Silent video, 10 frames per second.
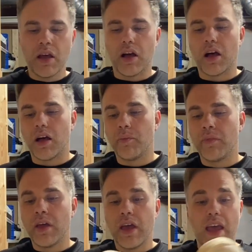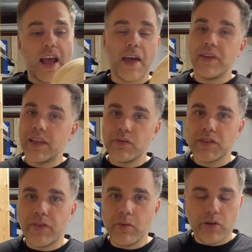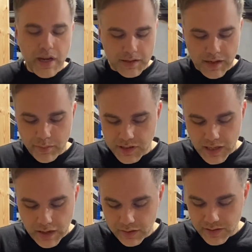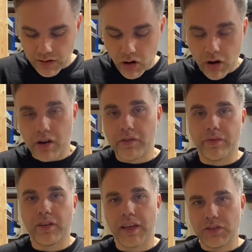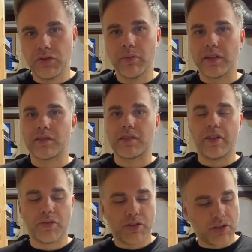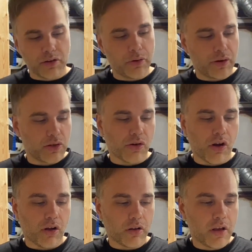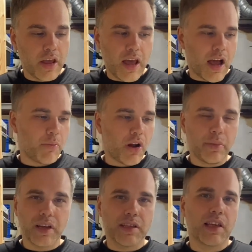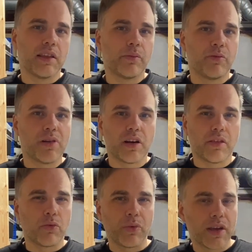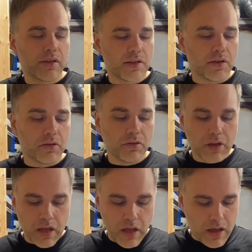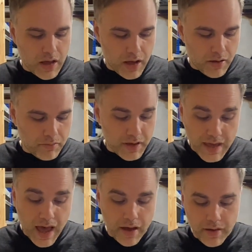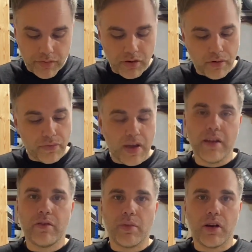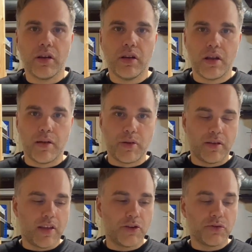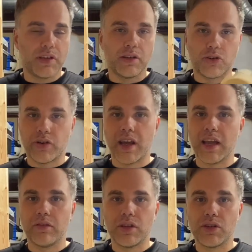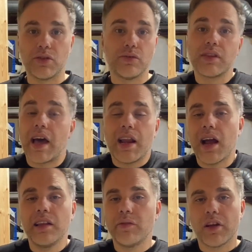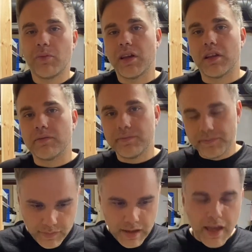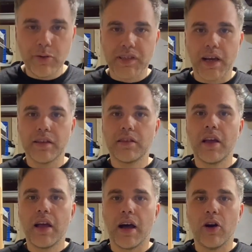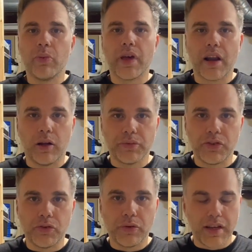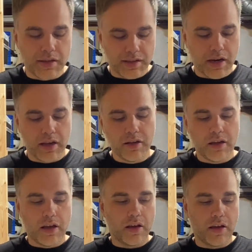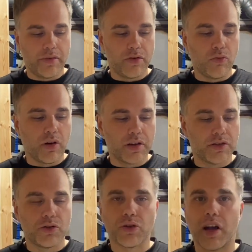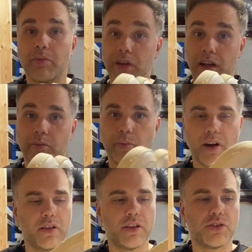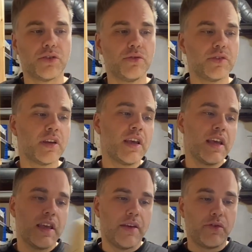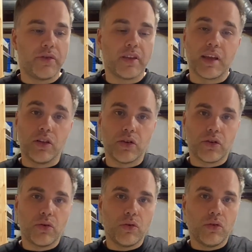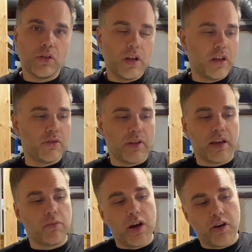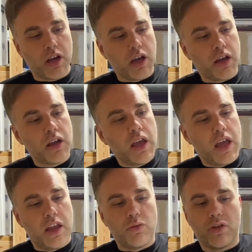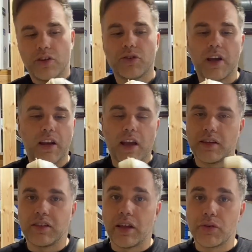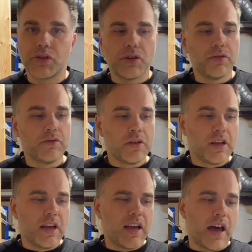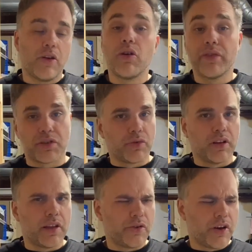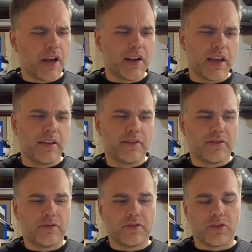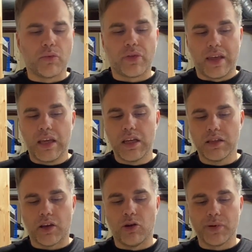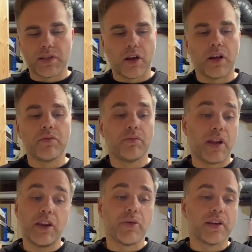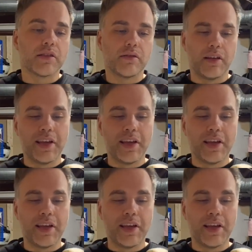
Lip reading: and I think that was a fair price. I've been skating these hard for like 2 months and they're still going strong. I'm probably gonna skate them for about another week or two. But yeah, if you're a fan of Emerica and been interested in trying out these shoes, I'd highly recommend it. Anyways, guys, I hope that helped you in deciding if you wanted to try and pick up a pair of these shoes. If you think they look cool, you like Emerica, and you want to try a nice leather shoe. I don't know if it's real leather or not. I don't think it is. I hope it's not. But anyways,